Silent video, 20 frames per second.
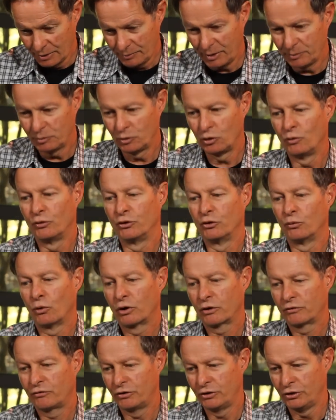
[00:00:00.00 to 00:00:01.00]
people going to
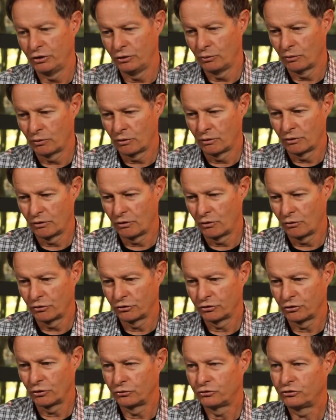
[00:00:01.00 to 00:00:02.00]
work for you who are, who
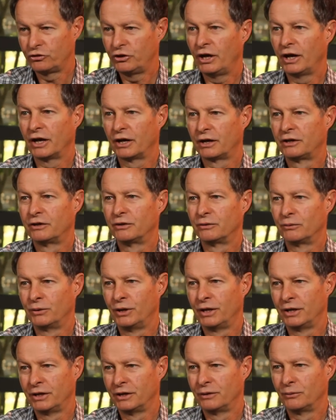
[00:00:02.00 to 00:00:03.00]
are, so sick
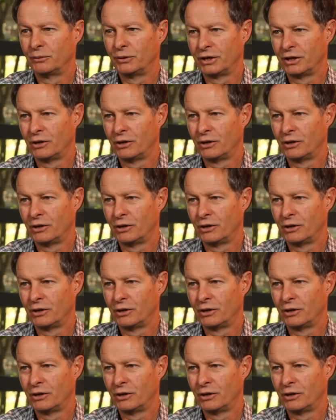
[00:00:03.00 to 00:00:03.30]
when they, when they